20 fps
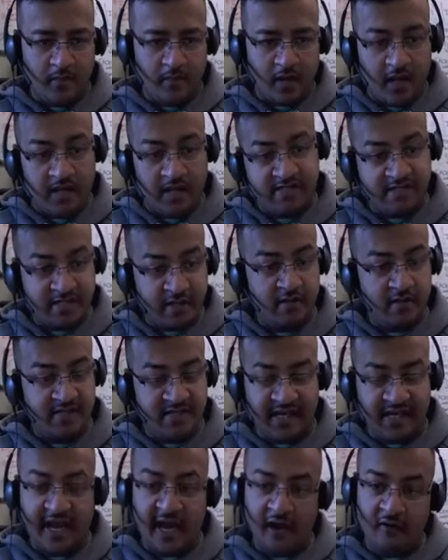I still
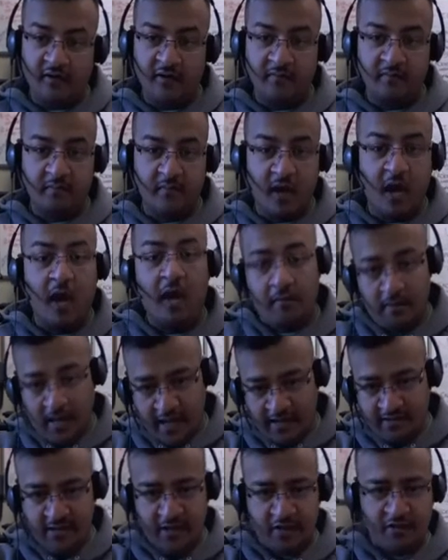see Karen,
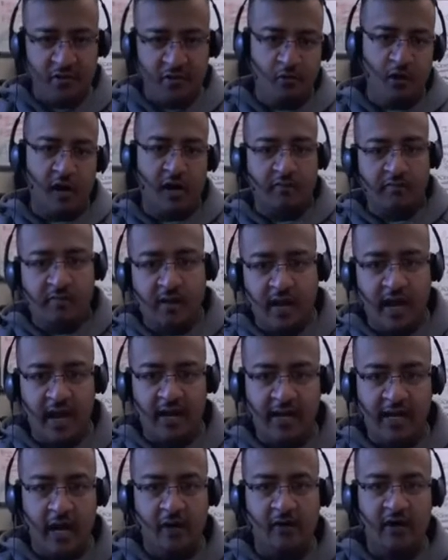and there you are.
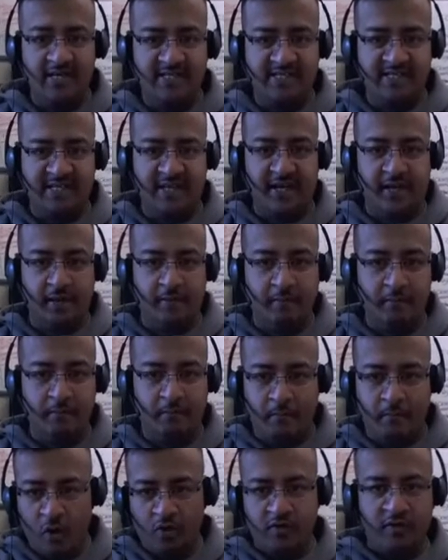And now I see
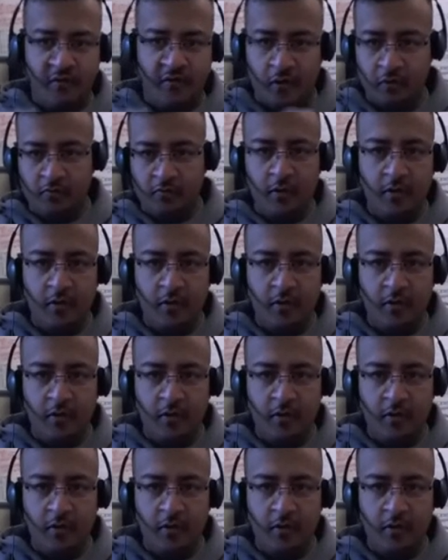both of you.